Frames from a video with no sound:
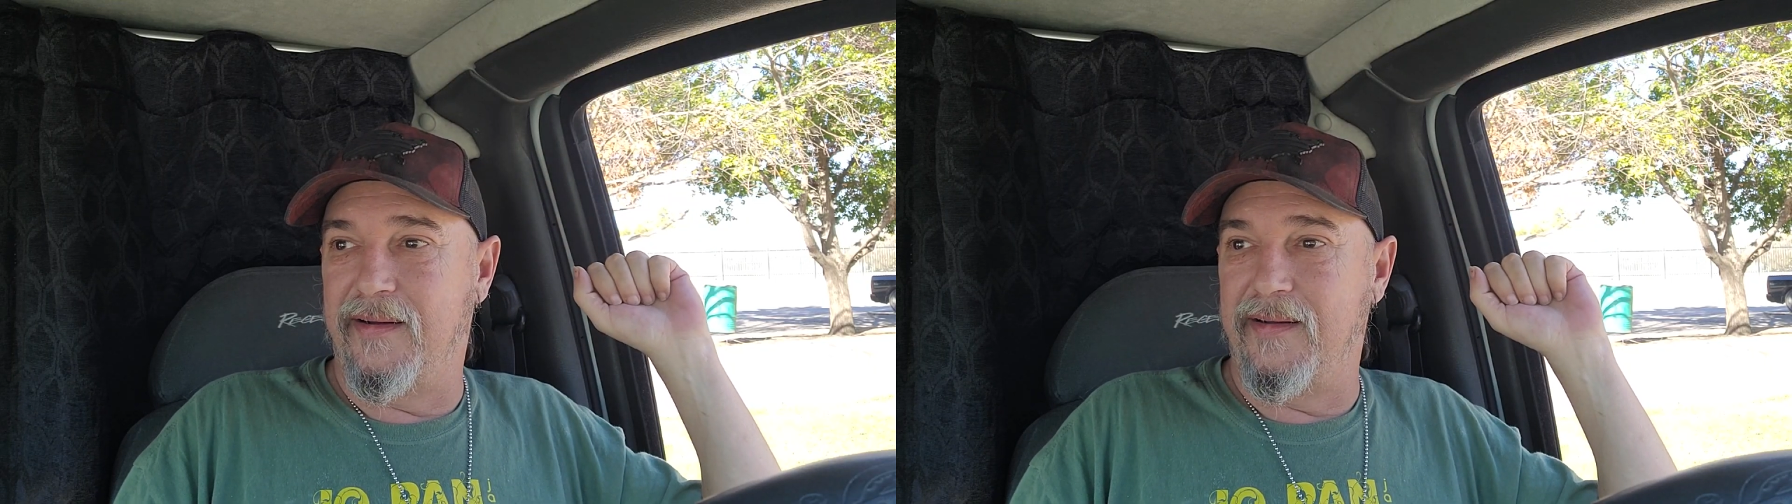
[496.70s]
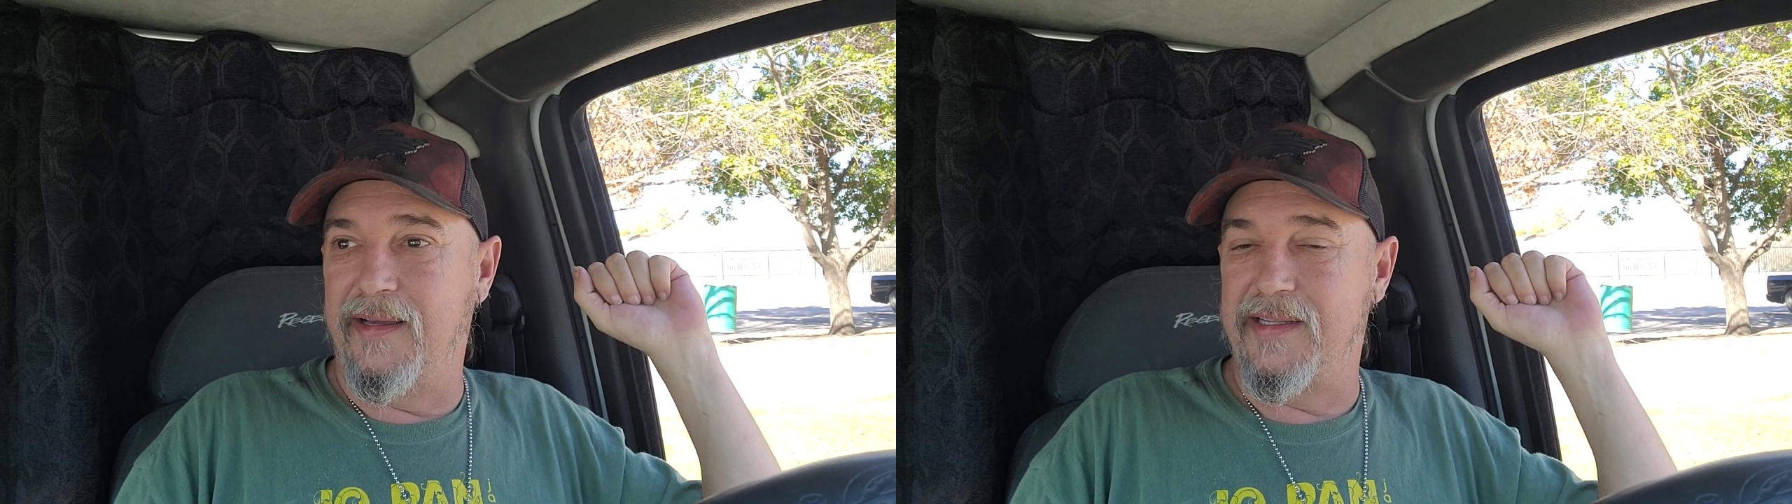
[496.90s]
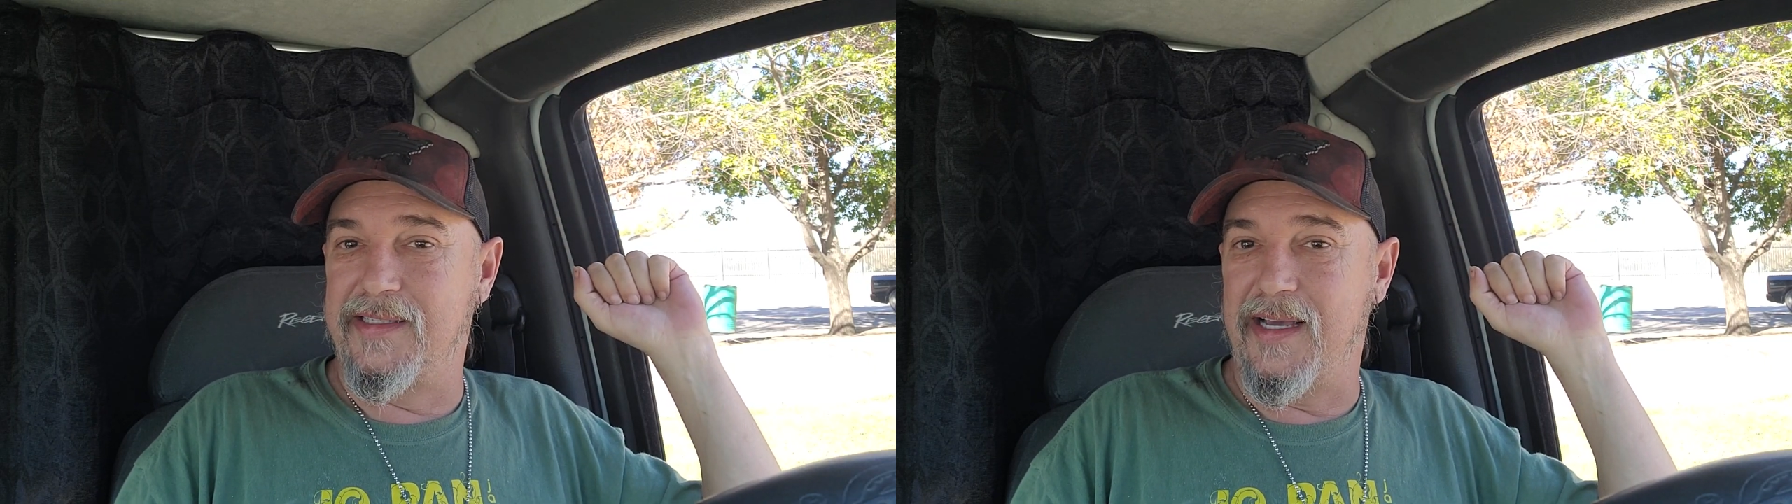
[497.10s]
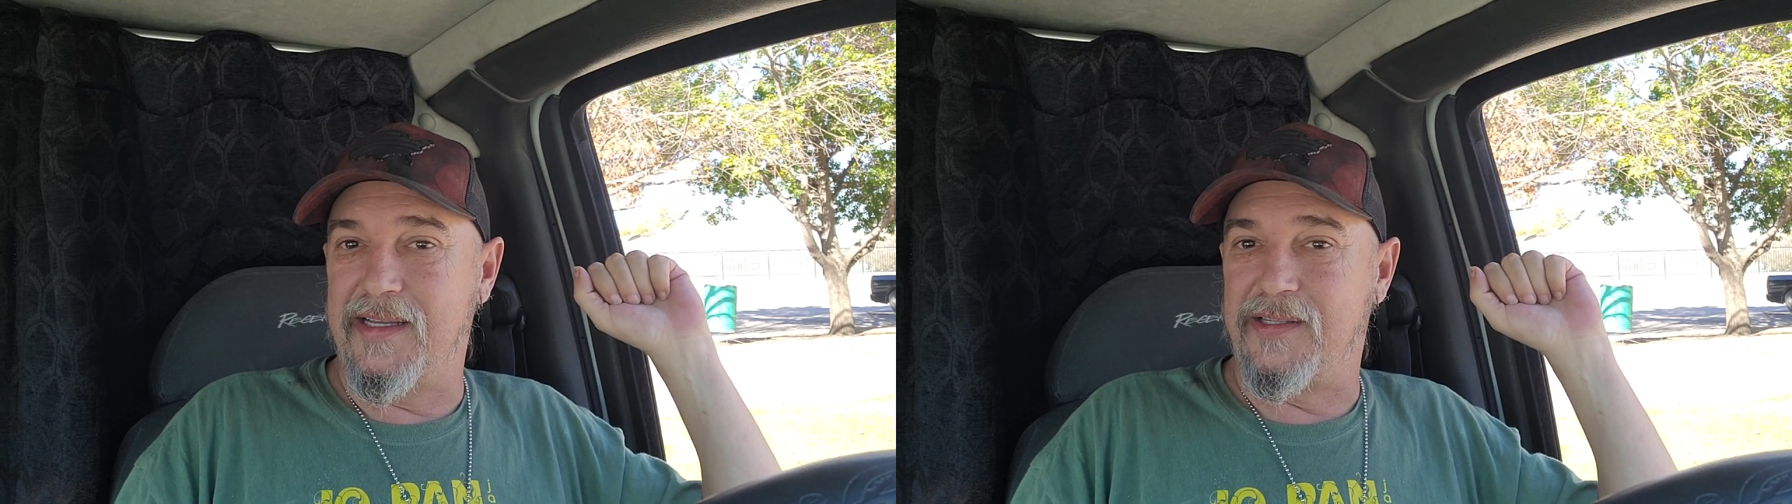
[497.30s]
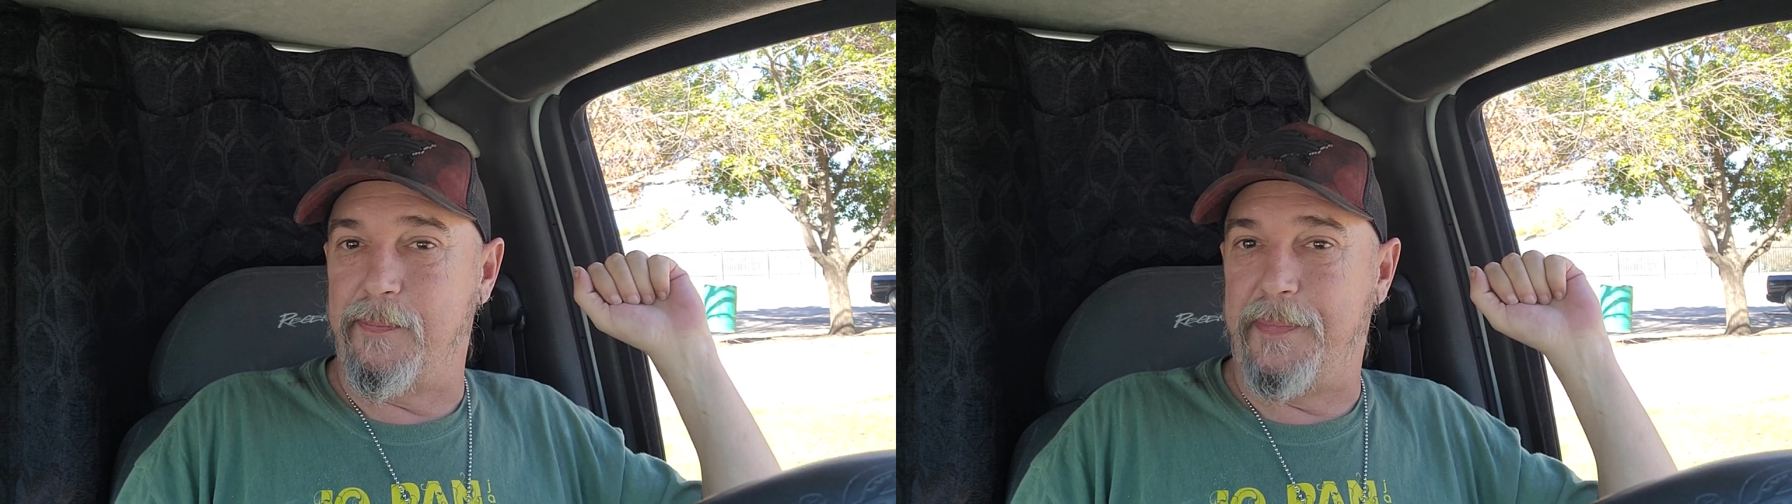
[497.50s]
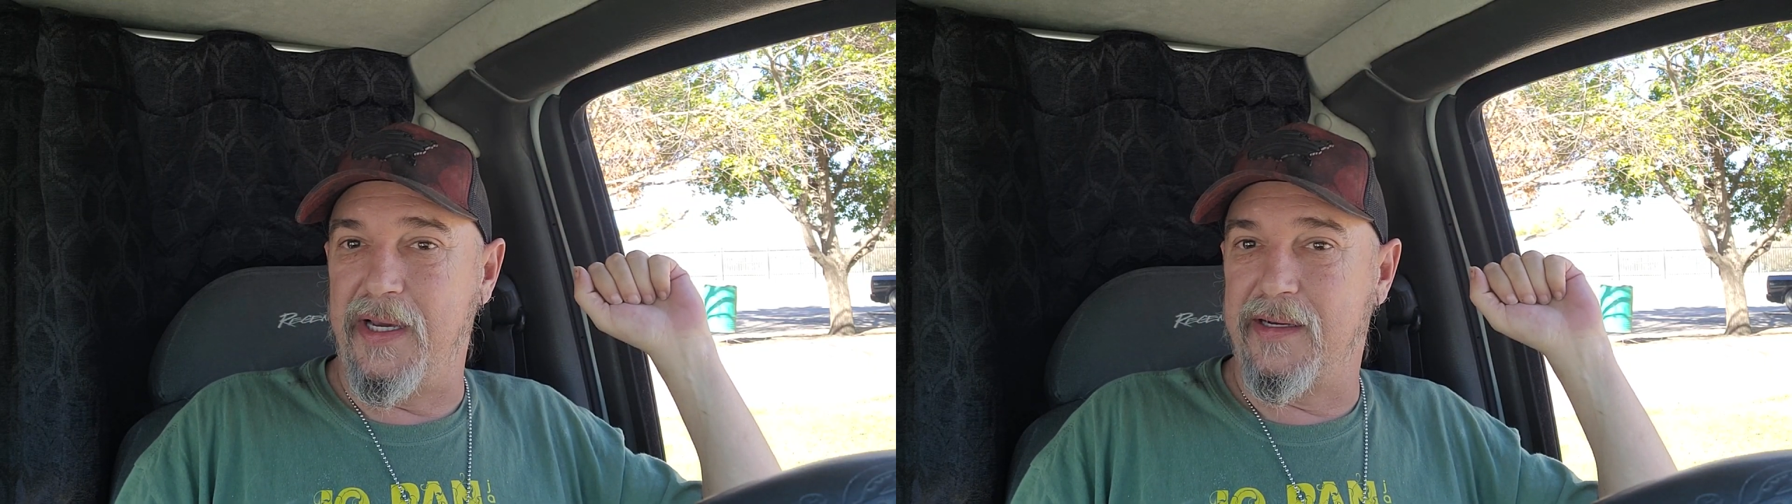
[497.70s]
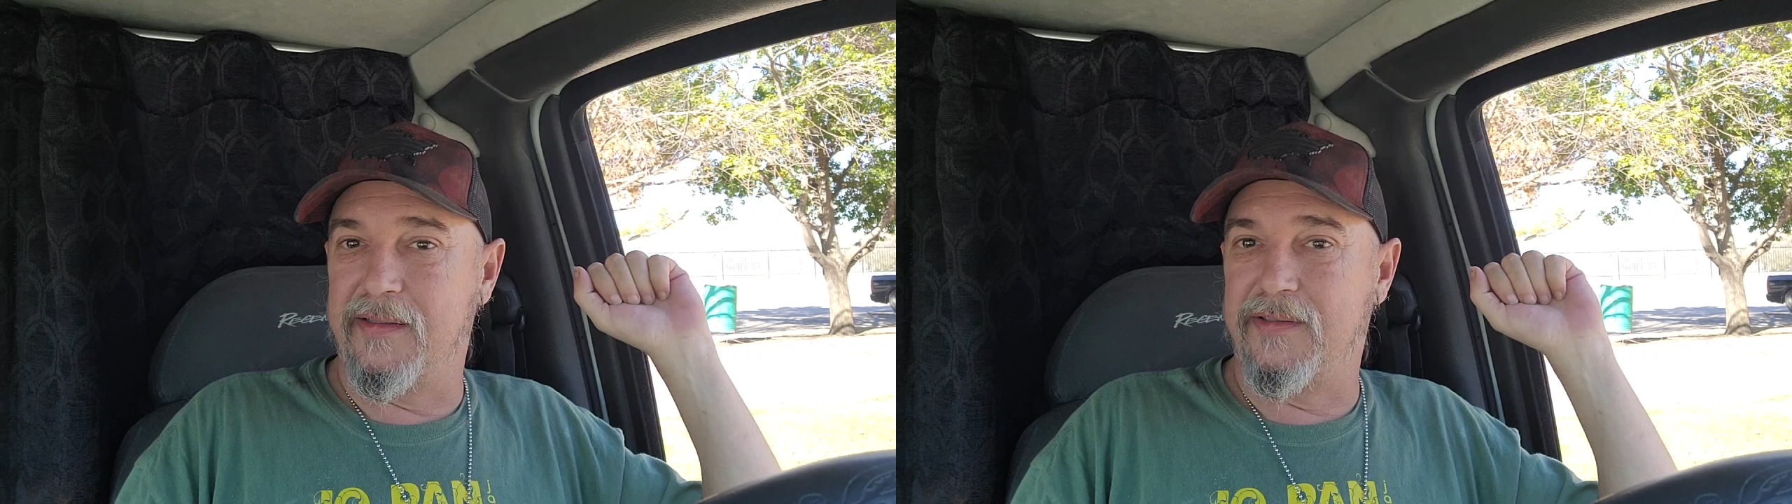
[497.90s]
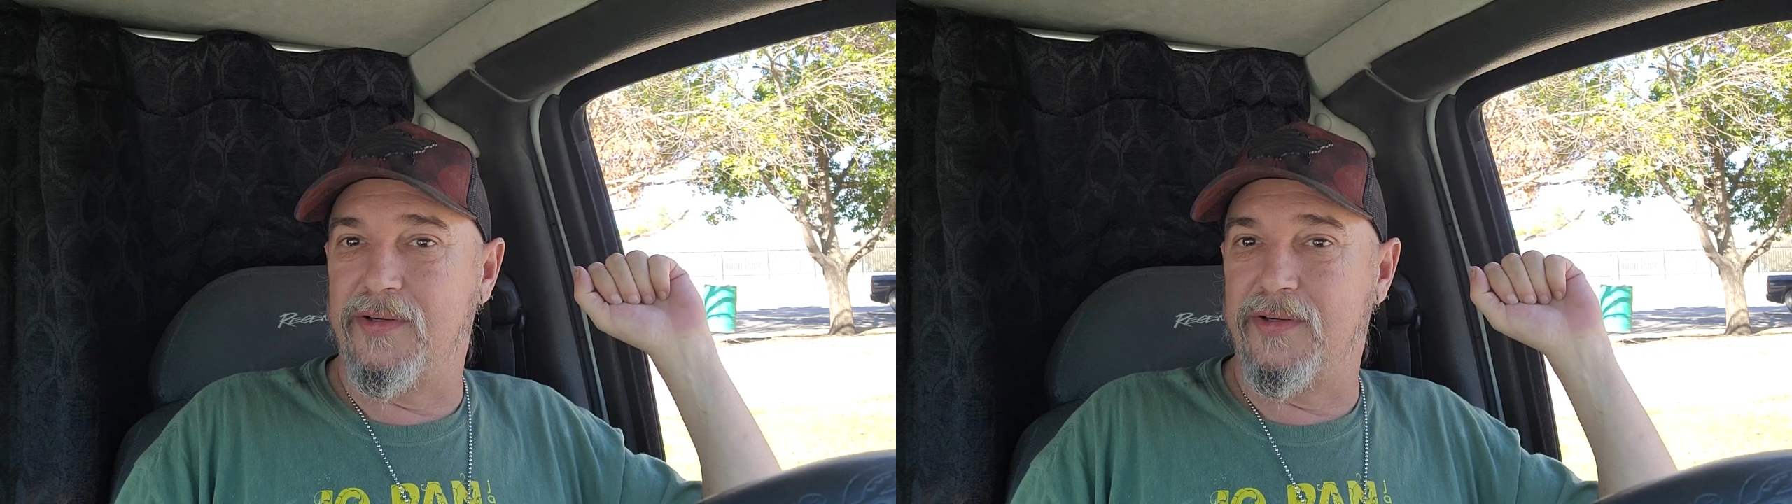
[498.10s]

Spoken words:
it's a big